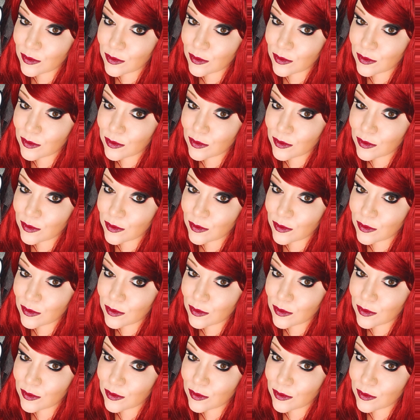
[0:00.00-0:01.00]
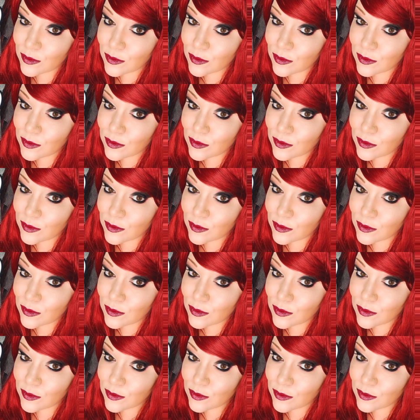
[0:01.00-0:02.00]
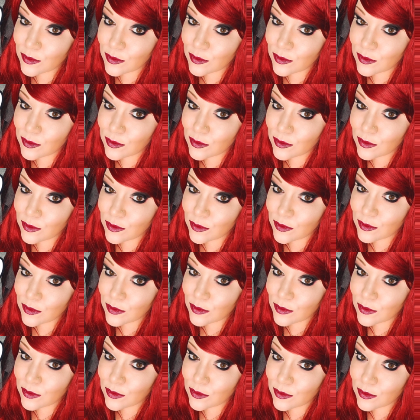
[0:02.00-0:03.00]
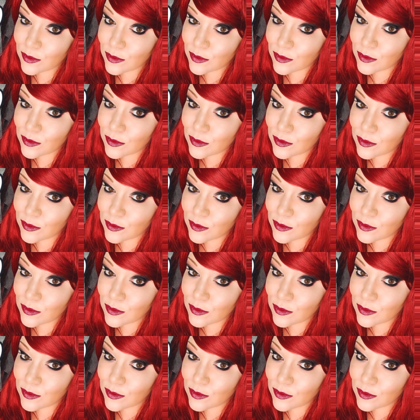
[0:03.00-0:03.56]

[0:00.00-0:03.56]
you're saying, Colin said, very deliberately,